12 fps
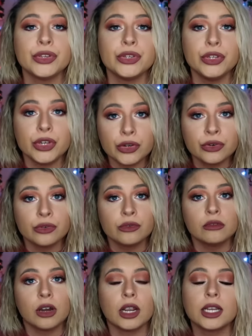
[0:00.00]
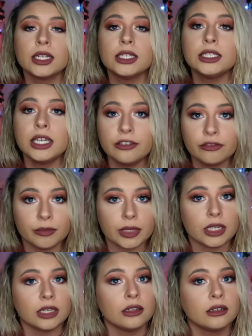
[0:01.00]
You are going to give
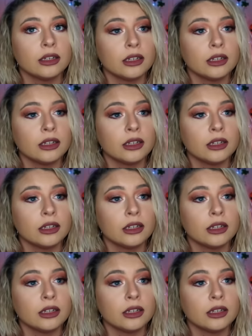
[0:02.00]
me